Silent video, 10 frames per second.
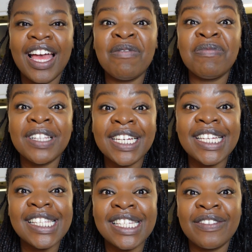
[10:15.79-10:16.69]
And
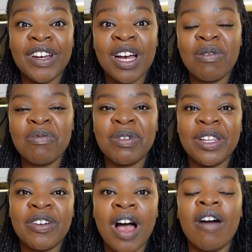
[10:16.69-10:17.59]
please leave a comment
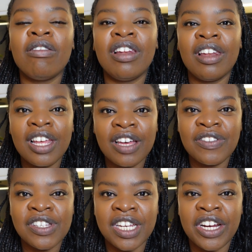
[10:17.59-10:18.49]
below. I would
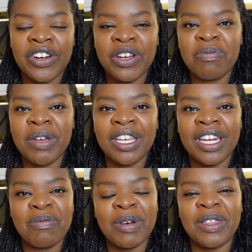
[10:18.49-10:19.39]
love to hear your
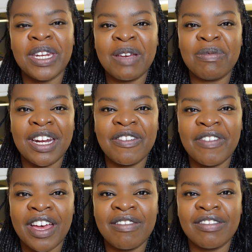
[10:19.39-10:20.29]
opinion about the name that I
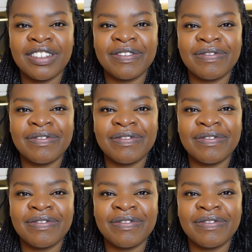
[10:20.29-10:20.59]
found.